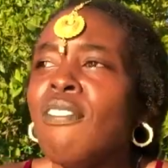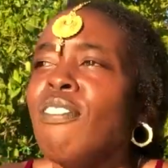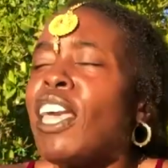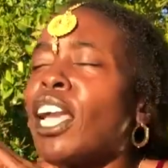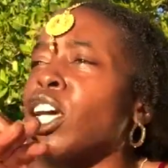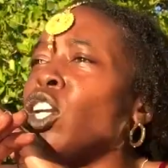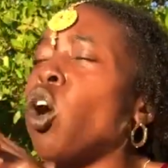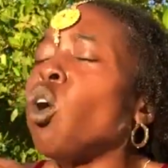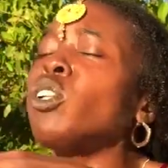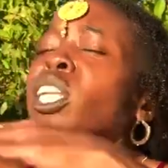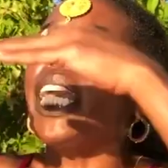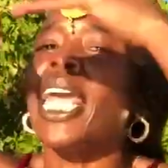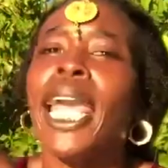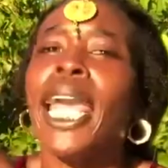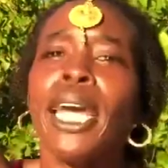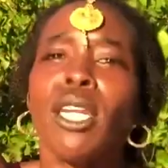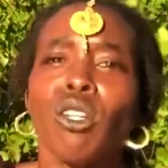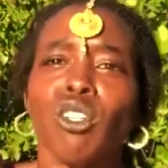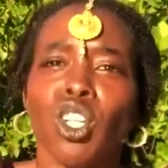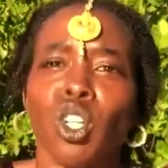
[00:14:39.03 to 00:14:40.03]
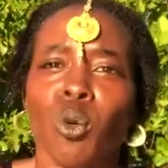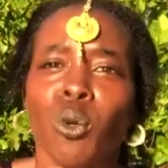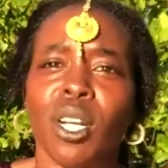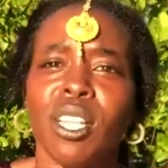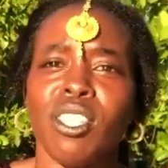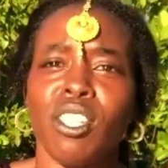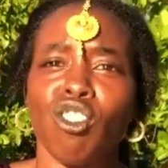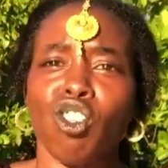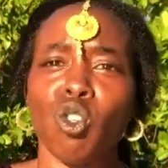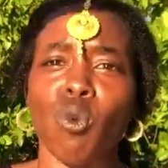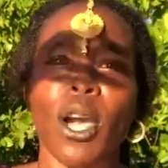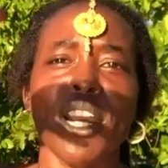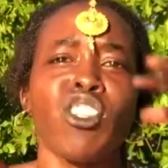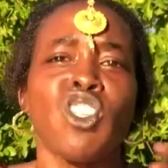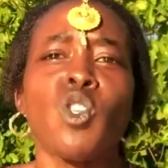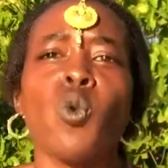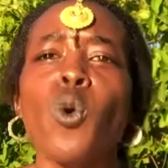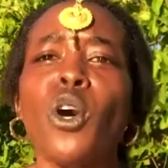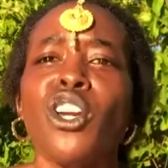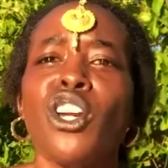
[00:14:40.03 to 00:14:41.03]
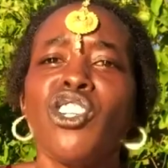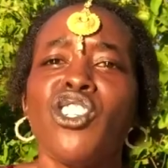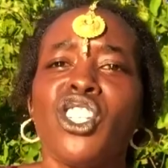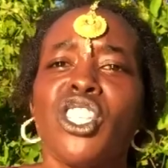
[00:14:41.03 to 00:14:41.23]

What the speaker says: They can only handle you in a situation where you're